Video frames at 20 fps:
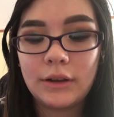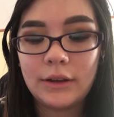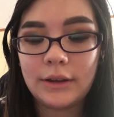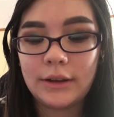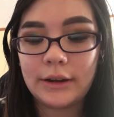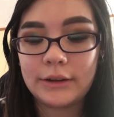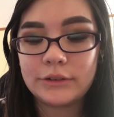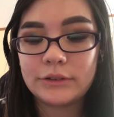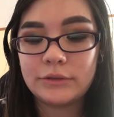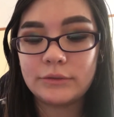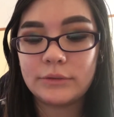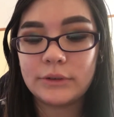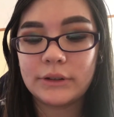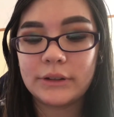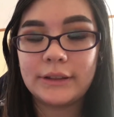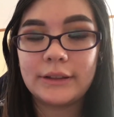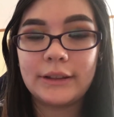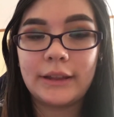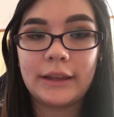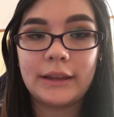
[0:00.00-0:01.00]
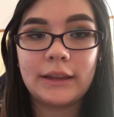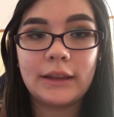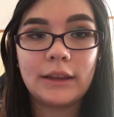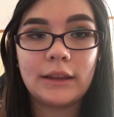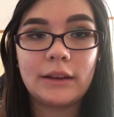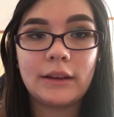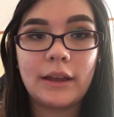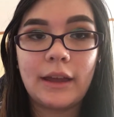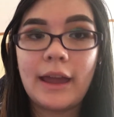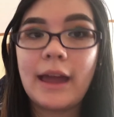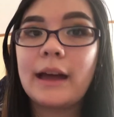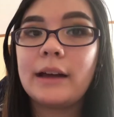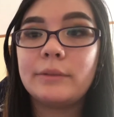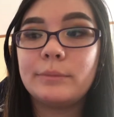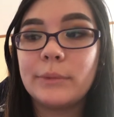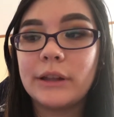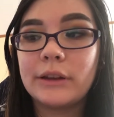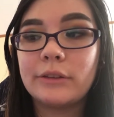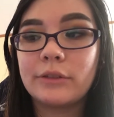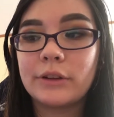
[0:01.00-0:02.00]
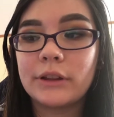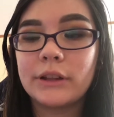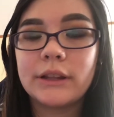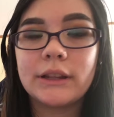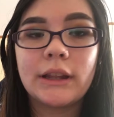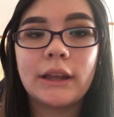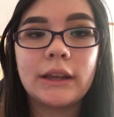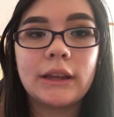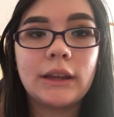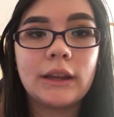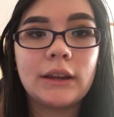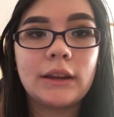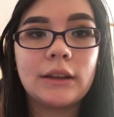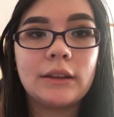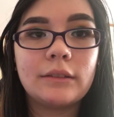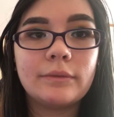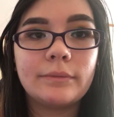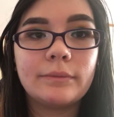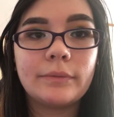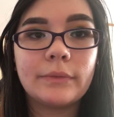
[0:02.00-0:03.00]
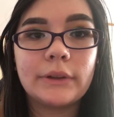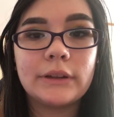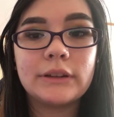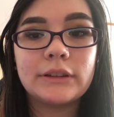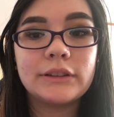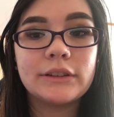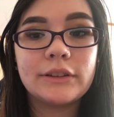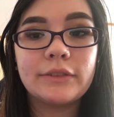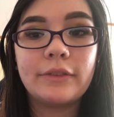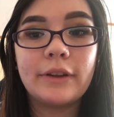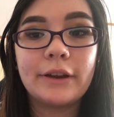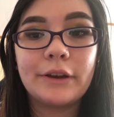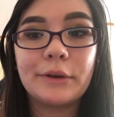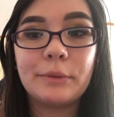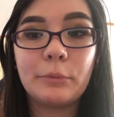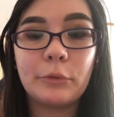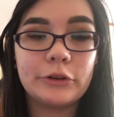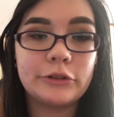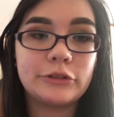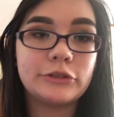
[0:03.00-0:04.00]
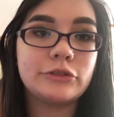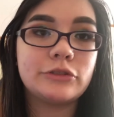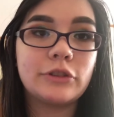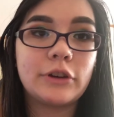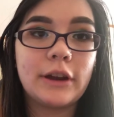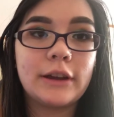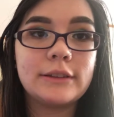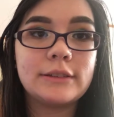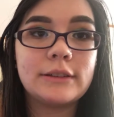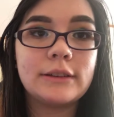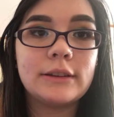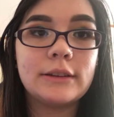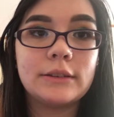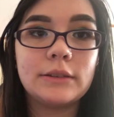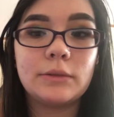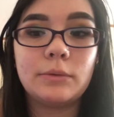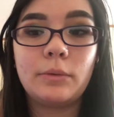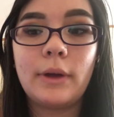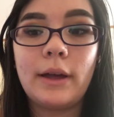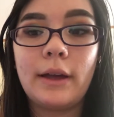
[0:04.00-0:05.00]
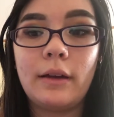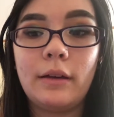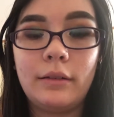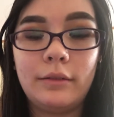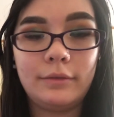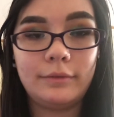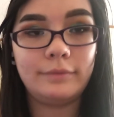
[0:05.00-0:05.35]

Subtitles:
and I do really like it, and I have been really liking it, and it's very moisturizing as well.